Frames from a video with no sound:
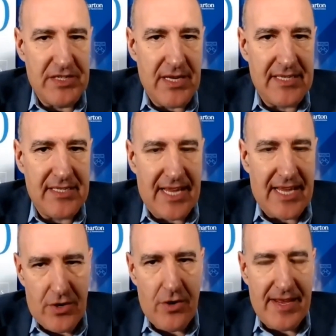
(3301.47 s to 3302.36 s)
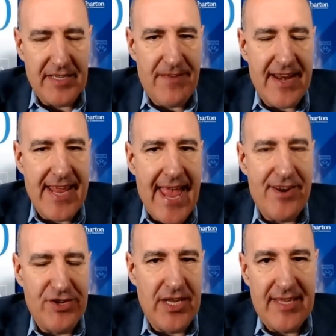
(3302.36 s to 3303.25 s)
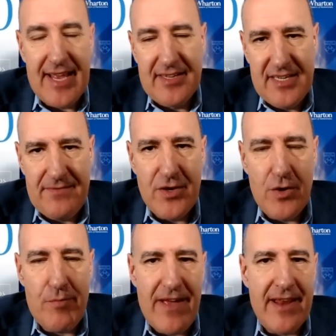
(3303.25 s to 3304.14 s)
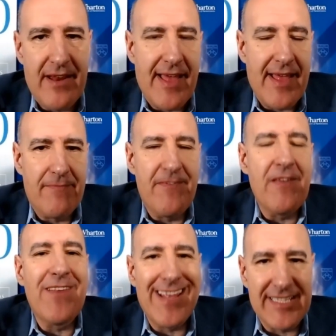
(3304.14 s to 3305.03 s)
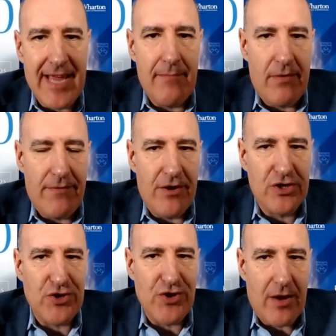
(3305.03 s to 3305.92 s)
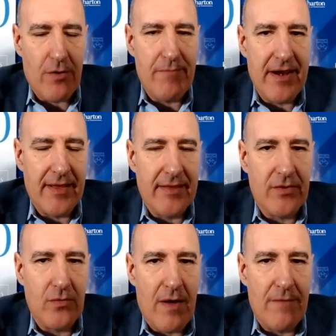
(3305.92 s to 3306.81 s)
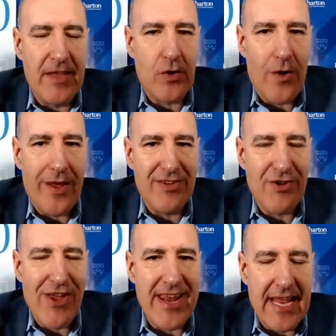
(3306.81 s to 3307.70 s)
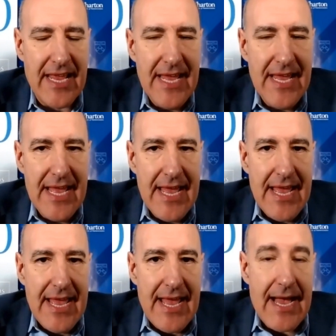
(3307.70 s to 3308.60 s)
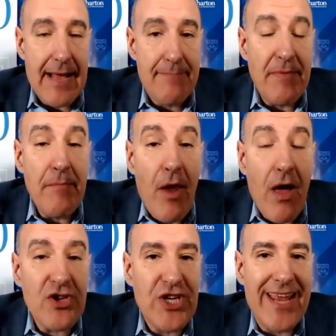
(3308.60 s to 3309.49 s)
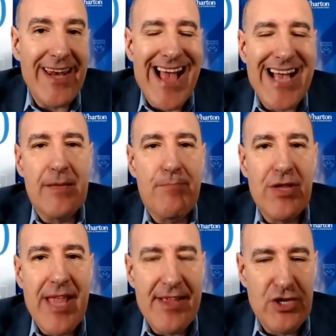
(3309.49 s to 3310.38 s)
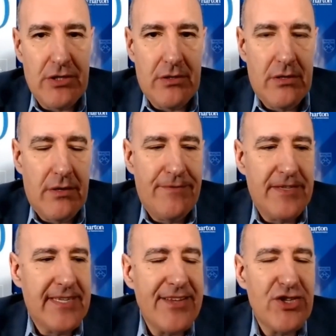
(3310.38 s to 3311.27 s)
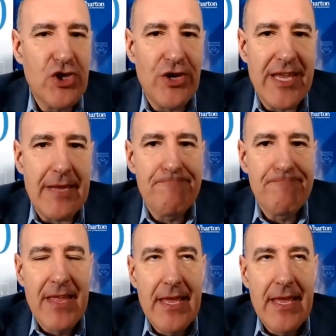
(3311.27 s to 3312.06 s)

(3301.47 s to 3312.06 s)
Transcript: which is, as you know, that is very energy intensive. And you provided a vivid example of Austria comparing it to a uh, Bitcoin trading. Uh, but the blockchain has the potential of essentially